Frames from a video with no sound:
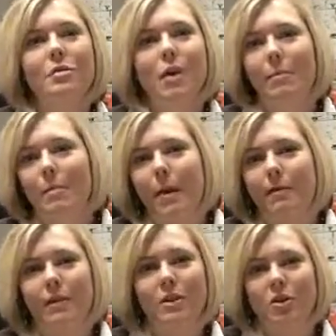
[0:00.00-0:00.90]
drop them
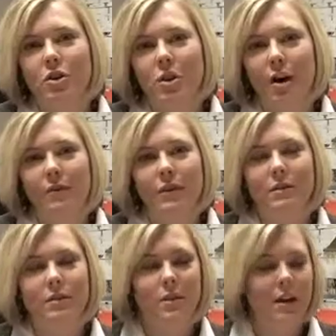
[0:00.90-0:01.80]
off at the church
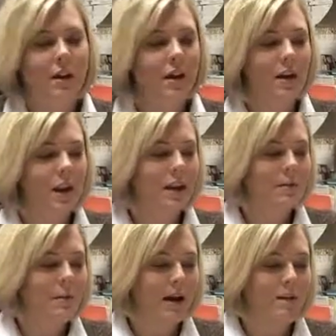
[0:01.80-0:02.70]
office, or they can
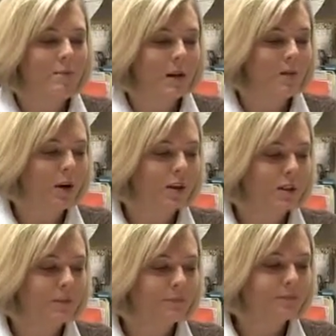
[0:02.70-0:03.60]
hand them back to me in
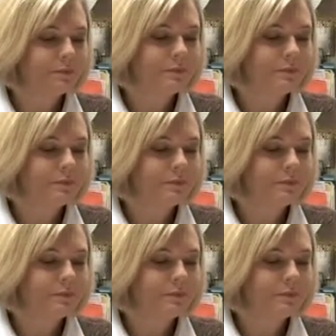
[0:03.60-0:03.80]
person.